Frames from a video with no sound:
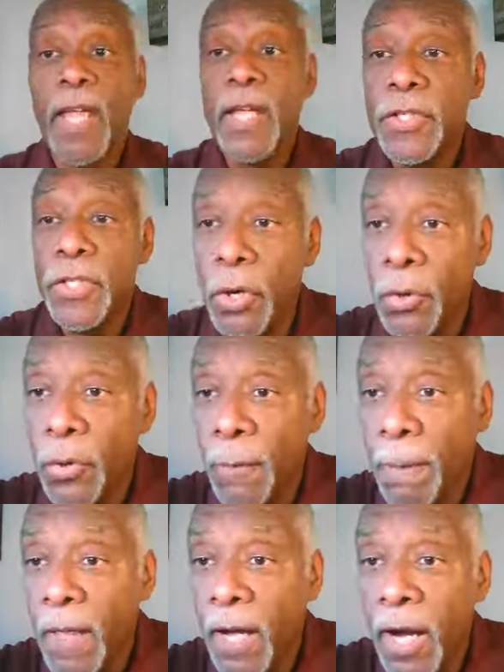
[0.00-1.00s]
So
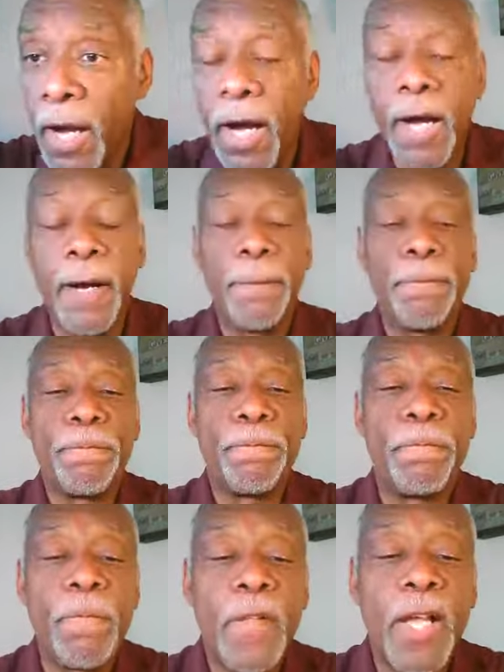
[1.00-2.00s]

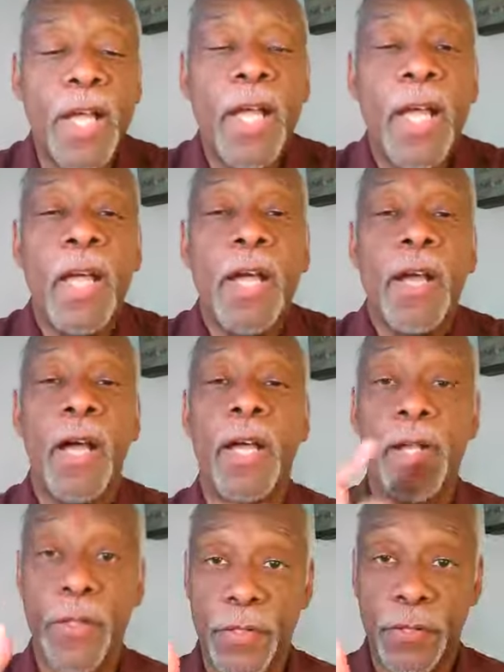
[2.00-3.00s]

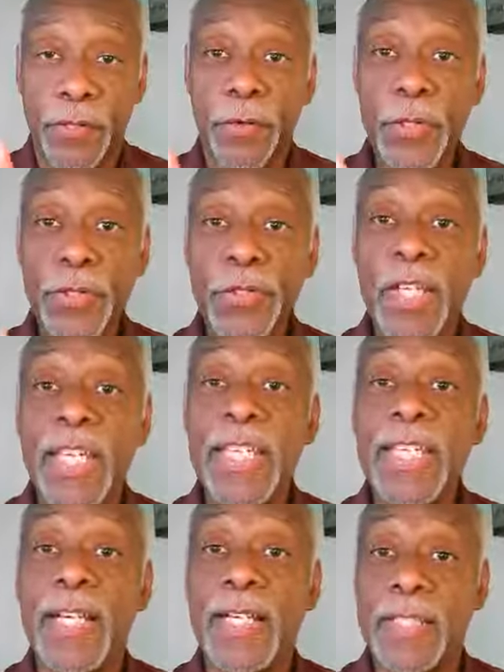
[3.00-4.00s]
the first thing
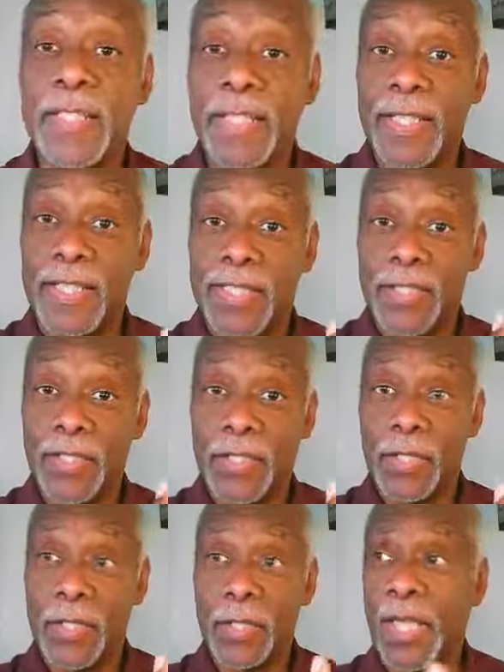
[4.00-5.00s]
he does
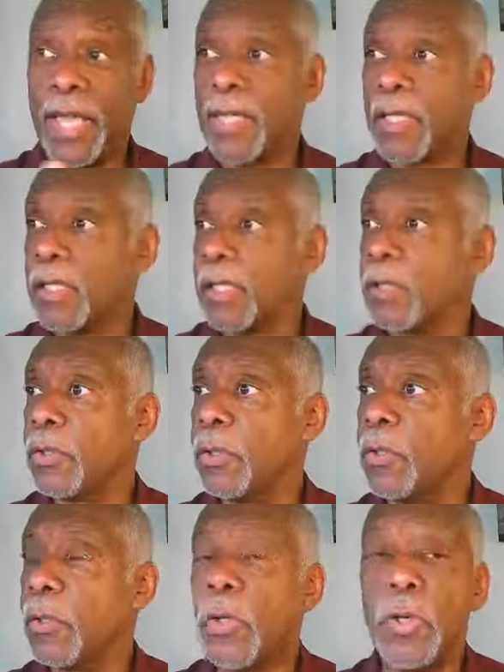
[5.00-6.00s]
is like
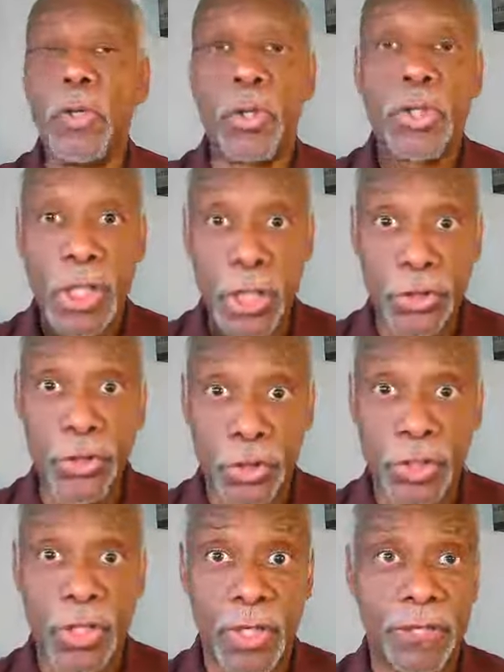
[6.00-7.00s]
your teacher
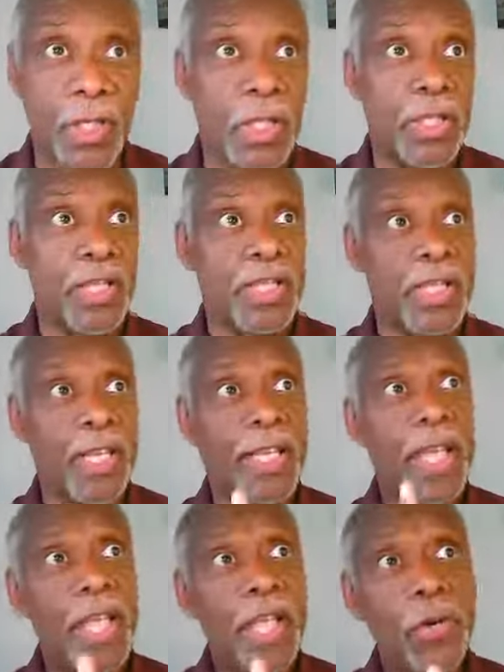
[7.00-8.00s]
should have done is
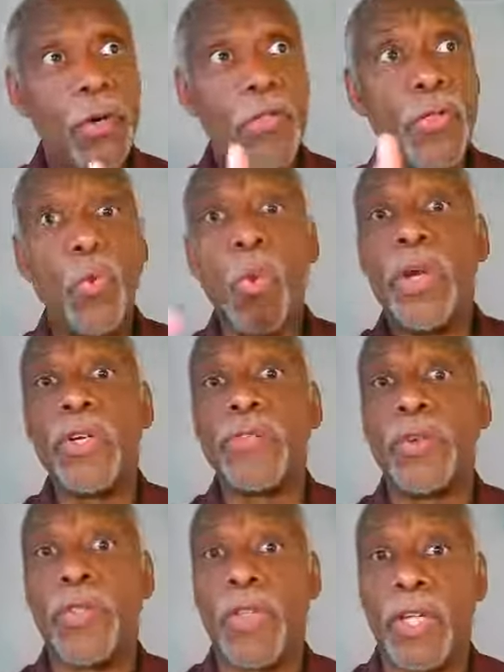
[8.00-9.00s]
saying, here are all the
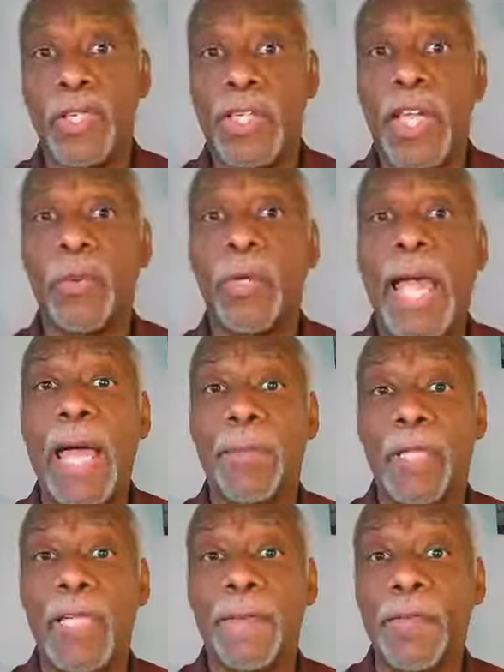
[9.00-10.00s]
wonderful things that will
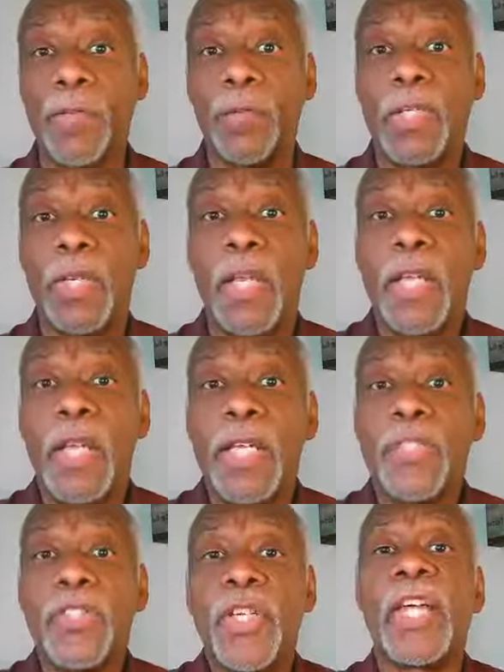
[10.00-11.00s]
happen if you
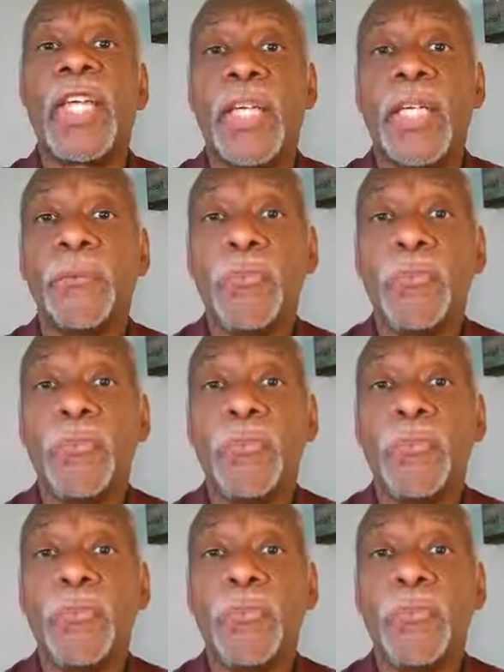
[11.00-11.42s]
study.